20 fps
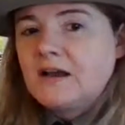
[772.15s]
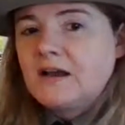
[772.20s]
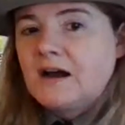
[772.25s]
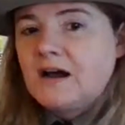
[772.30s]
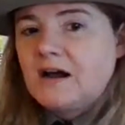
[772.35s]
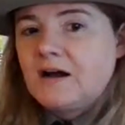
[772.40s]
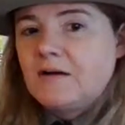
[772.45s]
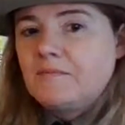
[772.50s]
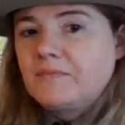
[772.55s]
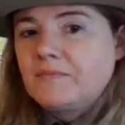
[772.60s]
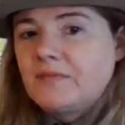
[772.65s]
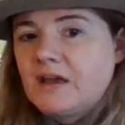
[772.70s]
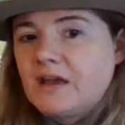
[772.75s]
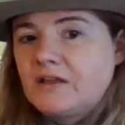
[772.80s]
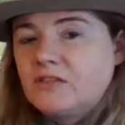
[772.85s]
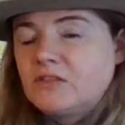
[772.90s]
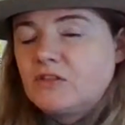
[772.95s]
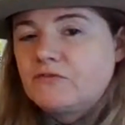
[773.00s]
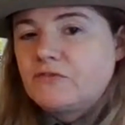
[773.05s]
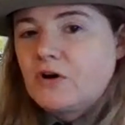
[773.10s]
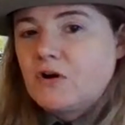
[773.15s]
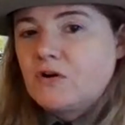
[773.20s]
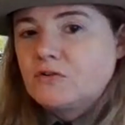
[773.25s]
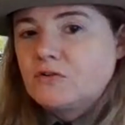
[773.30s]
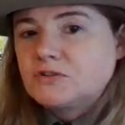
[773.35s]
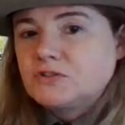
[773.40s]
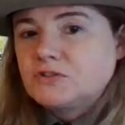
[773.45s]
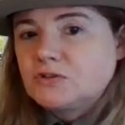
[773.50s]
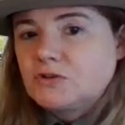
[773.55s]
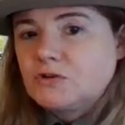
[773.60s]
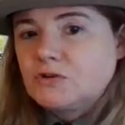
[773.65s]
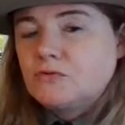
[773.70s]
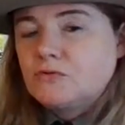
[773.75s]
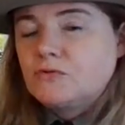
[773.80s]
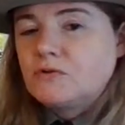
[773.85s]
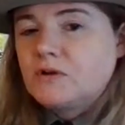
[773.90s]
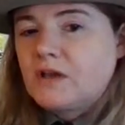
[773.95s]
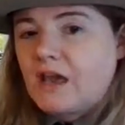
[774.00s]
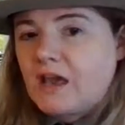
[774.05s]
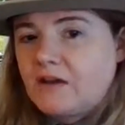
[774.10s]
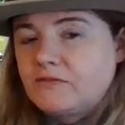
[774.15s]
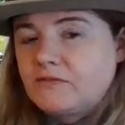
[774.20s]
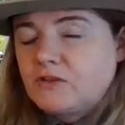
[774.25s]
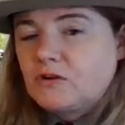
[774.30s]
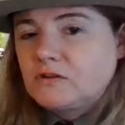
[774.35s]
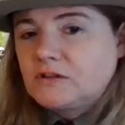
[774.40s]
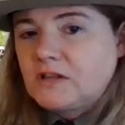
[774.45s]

And the folks who gave their